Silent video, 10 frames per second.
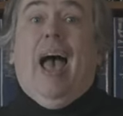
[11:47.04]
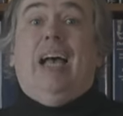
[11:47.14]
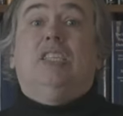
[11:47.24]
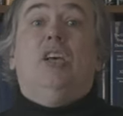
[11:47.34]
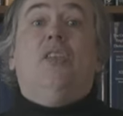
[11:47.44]

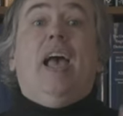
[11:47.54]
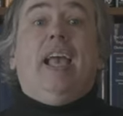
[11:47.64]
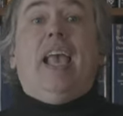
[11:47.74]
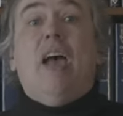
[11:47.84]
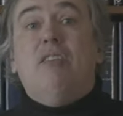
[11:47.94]
And so
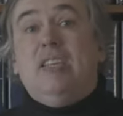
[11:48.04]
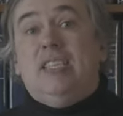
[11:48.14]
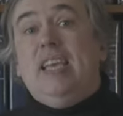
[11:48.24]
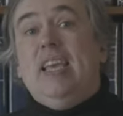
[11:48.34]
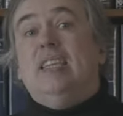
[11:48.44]
that
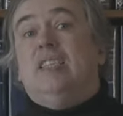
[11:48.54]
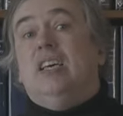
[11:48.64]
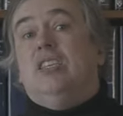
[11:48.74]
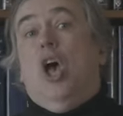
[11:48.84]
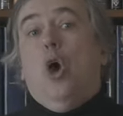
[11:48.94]
guarantees
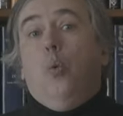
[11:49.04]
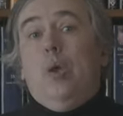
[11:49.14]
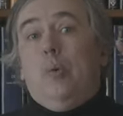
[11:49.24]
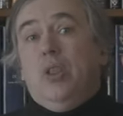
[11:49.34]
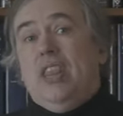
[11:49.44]
that
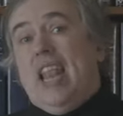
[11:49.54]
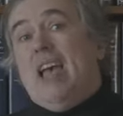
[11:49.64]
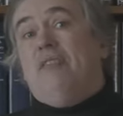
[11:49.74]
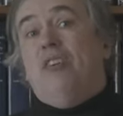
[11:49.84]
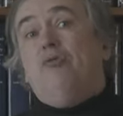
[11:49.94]
we will
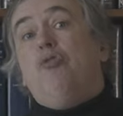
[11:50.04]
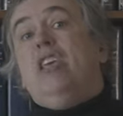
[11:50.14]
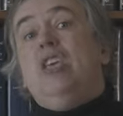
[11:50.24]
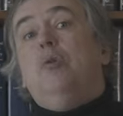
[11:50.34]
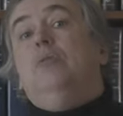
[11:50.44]
never
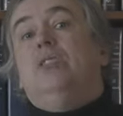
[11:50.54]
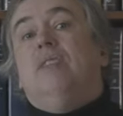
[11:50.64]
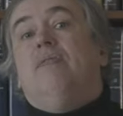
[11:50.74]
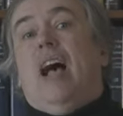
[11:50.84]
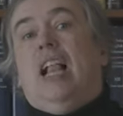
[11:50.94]
reuse the
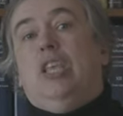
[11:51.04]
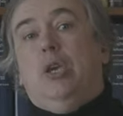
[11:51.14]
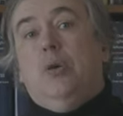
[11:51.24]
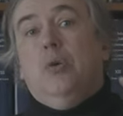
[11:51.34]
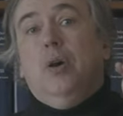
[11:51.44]

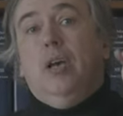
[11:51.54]
value